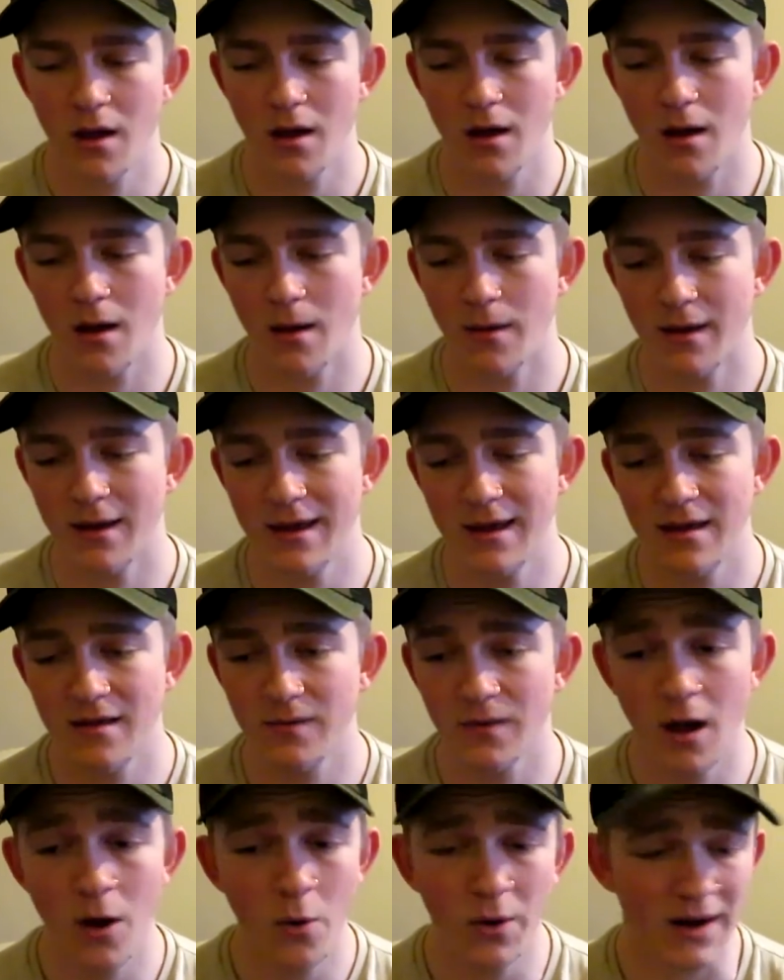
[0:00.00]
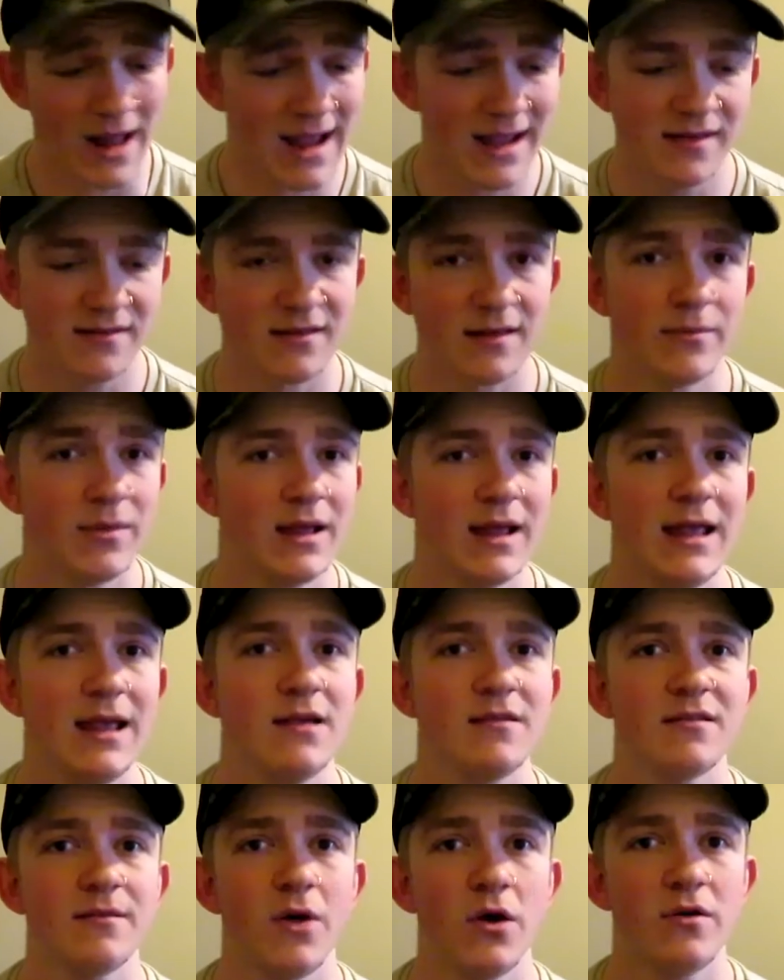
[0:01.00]
No one hates him. He
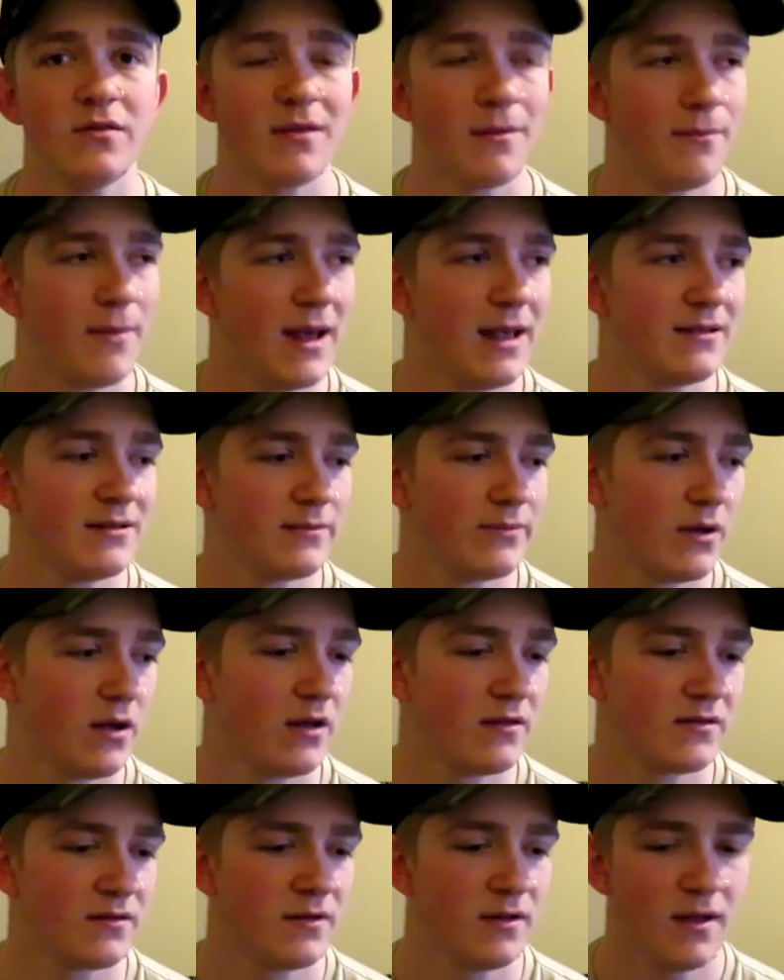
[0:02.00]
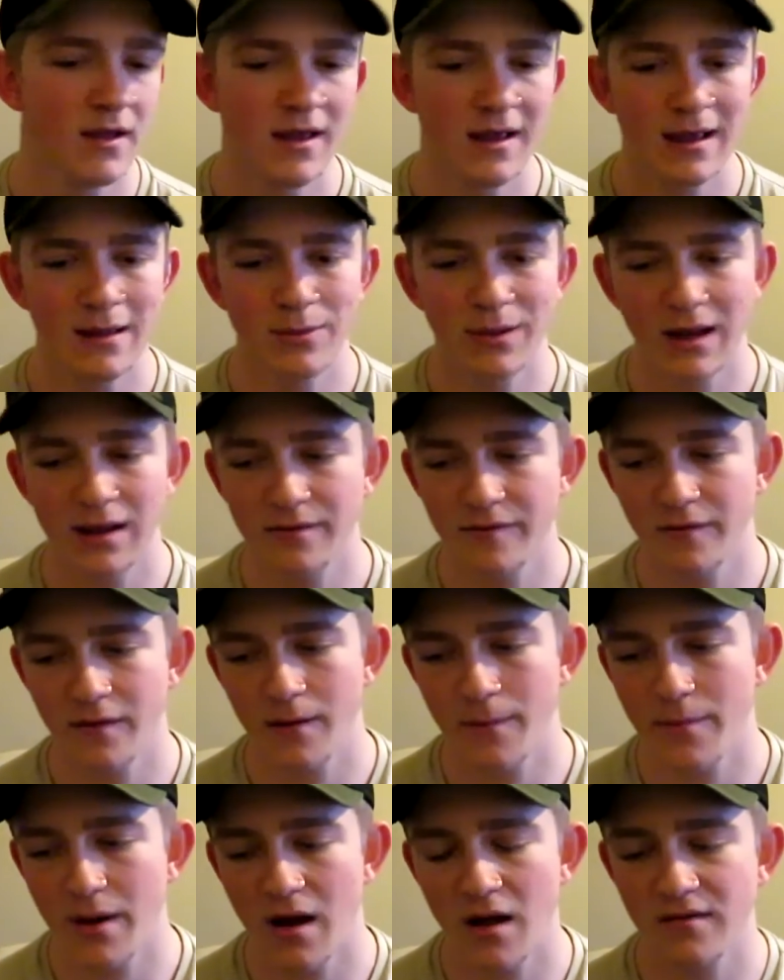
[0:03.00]
is the most amazing person. He played
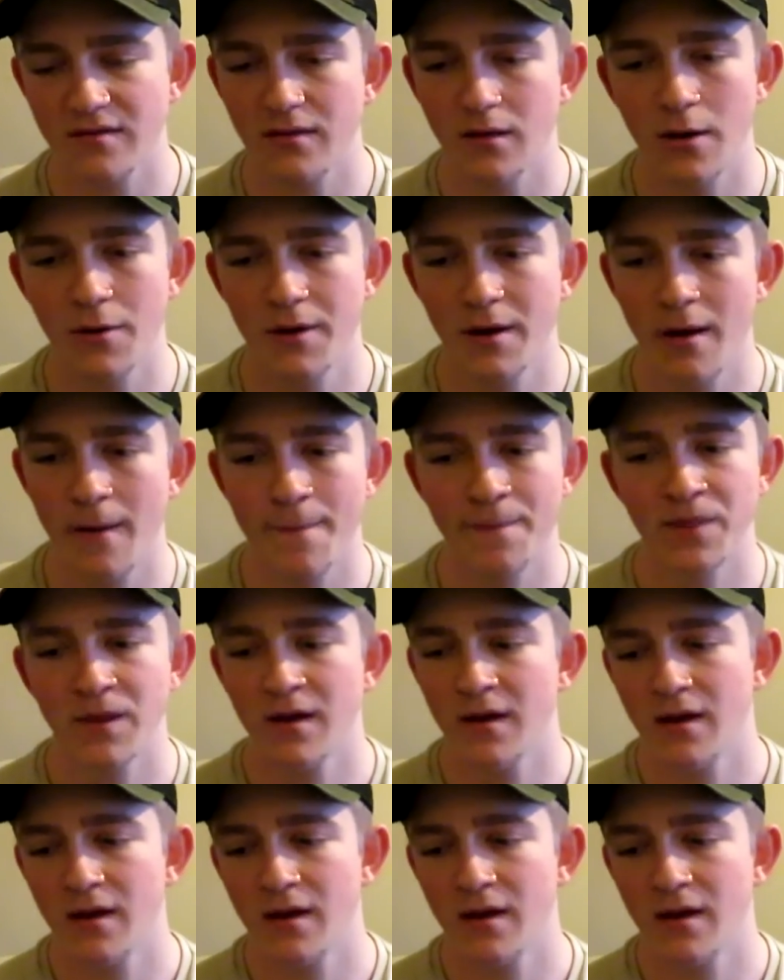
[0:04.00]
for Barcelona.